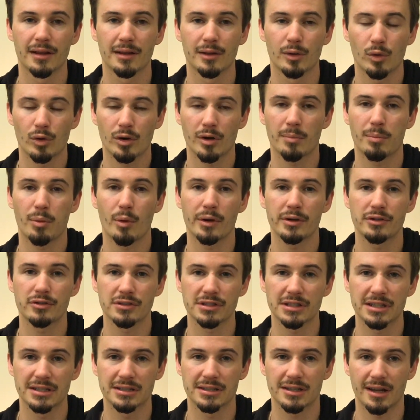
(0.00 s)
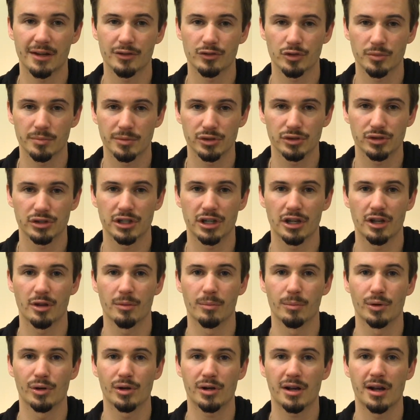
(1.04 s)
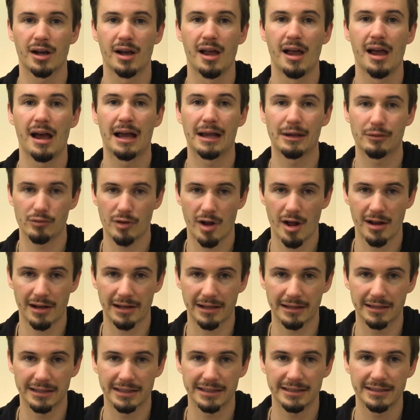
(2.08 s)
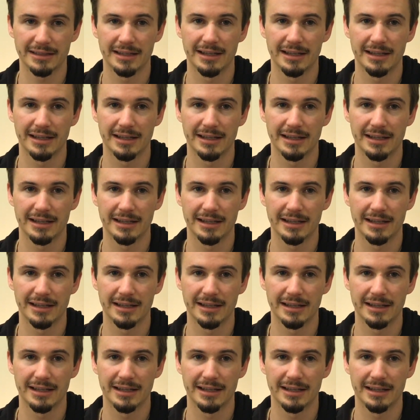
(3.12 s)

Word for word: Laura Poitras's contribution to the book, ironically,